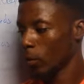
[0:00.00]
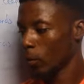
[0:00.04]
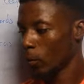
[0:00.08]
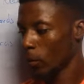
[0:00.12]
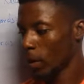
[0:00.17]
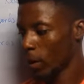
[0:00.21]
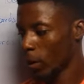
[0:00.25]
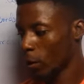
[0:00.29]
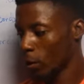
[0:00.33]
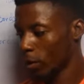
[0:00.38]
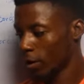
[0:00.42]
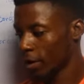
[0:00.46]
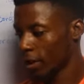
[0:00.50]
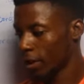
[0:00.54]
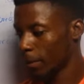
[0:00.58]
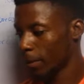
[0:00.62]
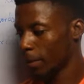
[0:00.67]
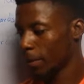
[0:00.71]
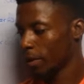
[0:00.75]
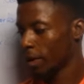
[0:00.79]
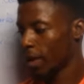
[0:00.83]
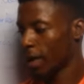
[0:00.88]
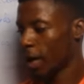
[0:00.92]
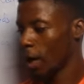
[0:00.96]
Record
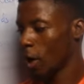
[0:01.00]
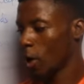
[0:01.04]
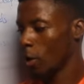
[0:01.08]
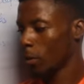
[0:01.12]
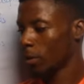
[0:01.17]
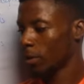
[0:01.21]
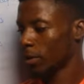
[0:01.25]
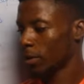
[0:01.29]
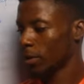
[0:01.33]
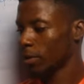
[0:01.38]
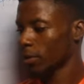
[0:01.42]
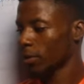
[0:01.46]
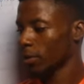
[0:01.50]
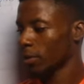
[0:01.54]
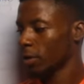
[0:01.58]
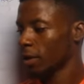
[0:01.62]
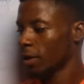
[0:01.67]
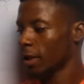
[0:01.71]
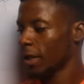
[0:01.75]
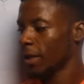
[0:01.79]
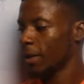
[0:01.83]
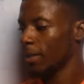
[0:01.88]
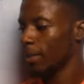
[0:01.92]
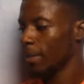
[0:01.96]
keeping helps
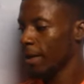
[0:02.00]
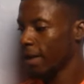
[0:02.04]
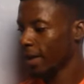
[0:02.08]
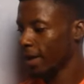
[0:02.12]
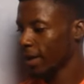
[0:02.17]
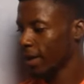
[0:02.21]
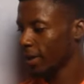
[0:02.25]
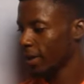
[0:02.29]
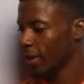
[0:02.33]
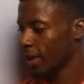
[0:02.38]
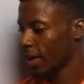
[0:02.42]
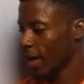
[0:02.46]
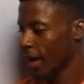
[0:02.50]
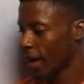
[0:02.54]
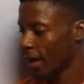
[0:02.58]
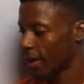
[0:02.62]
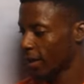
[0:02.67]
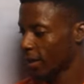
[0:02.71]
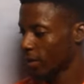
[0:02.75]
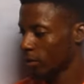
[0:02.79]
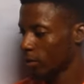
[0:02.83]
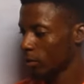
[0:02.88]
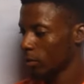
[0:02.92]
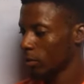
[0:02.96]
in making
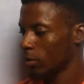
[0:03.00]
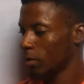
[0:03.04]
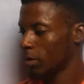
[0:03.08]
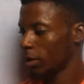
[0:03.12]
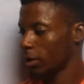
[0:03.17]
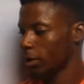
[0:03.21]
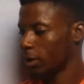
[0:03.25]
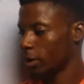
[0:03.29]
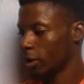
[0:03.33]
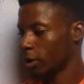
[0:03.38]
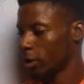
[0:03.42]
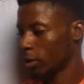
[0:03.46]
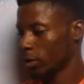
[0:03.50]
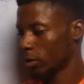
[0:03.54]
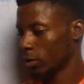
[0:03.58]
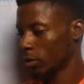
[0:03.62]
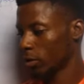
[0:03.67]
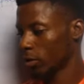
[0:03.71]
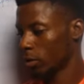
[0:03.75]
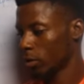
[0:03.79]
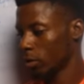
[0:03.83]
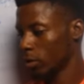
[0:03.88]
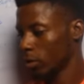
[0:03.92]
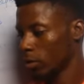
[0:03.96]
guiding
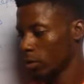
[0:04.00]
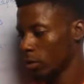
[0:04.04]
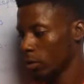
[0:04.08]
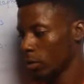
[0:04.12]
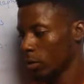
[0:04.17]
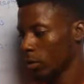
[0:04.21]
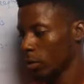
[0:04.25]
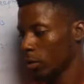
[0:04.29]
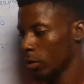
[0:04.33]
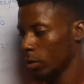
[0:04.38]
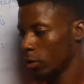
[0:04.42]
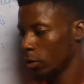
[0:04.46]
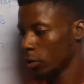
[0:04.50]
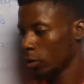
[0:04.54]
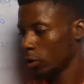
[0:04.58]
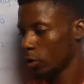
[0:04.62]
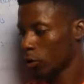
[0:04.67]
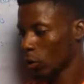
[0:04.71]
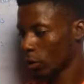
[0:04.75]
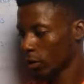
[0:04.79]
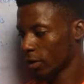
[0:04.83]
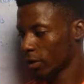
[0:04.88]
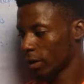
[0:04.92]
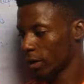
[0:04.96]
decisions.
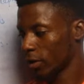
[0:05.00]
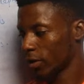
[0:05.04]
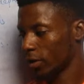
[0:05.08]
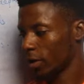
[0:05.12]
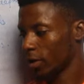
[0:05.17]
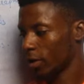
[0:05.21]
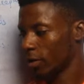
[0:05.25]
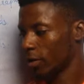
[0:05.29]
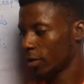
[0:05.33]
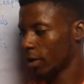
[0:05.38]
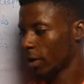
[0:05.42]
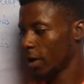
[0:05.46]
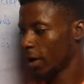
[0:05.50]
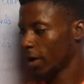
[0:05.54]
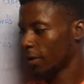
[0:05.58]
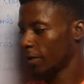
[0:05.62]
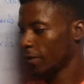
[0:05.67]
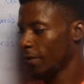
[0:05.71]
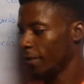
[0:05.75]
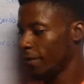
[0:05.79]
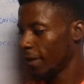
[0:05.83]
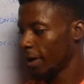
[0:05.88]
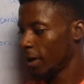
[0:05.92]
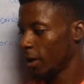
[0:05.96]
Successes
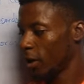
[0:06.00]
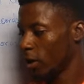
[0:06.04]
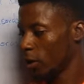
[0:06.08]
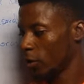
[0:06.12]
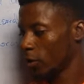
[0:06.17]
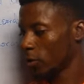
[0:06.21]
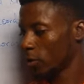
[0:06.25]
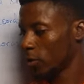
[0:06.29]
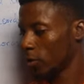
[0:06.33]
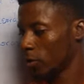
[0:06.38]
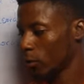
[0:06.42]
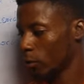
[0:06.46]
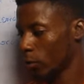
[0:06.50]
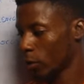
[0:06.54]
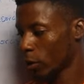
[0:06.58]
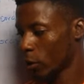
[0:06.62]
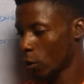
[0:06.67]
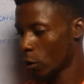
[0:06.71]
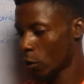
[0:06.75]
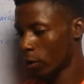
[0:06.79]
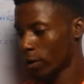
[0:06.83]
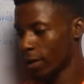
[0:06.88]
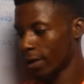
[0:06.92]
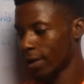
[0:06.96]
and failures
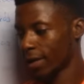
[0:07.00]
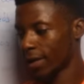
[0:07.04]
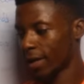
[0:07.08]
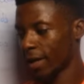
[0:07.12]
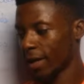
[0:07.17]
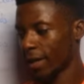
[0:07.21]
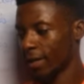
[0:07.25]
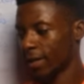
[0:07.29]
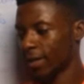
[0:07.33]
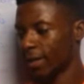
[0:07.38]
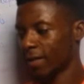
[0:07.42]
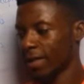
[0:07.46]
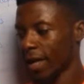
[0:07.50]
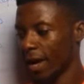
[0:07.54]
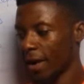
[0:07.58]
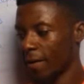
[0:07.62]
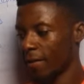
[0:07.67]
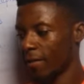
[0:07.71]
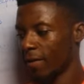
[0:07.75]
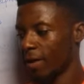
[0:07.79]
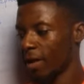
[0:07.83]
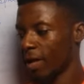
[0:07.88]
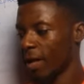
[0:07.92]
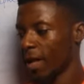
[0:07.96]
recorded can
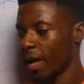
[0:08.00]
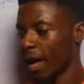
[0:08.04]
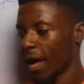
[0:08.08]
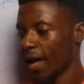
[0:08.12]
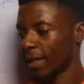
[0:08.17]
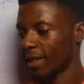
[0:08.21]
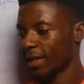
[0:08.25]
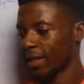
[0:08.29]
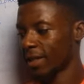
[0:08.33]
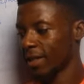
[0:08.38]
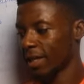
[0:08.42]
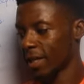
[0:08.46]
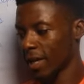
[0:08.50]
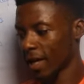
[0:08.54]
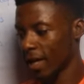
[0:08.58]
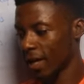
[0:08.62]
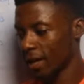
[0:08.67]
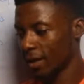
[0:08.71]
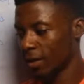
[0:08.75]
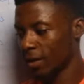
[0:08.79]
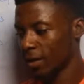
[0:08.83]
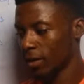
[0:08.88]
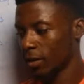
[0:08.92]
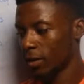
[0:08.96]
serve as a
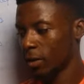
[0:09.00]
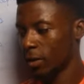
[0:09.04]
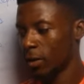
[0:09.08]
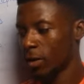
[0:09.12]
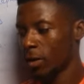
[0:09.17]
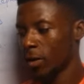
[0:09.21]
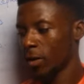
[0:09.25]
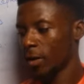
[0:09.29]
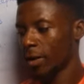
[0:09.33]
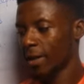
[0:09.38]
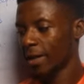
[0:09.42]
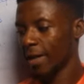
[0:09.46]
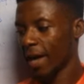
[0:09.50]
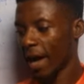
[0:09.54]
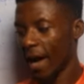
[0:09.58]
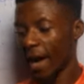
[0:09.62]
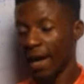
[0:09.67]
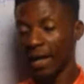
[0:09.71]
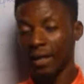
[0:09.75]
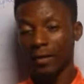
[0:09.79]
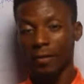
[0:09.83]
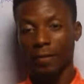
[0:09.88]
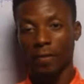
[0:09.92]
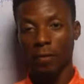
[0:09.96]
guide,
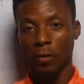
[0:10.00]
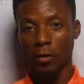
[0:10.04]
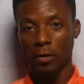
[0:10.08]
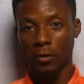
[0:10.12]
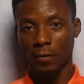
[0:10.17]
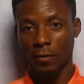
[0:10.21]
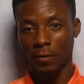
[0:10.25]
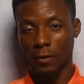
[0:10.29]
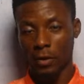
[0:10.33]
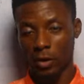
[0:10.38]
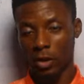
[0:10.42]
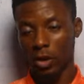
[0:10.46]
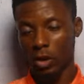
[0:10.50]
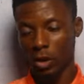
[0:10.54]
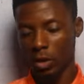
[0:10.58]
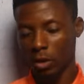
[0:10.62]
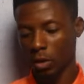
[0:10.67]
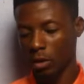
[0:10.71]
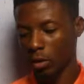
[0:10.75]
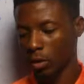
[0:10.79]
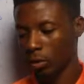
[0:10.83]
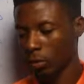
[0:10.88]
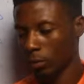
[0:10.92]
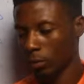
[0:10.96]
guide for the future.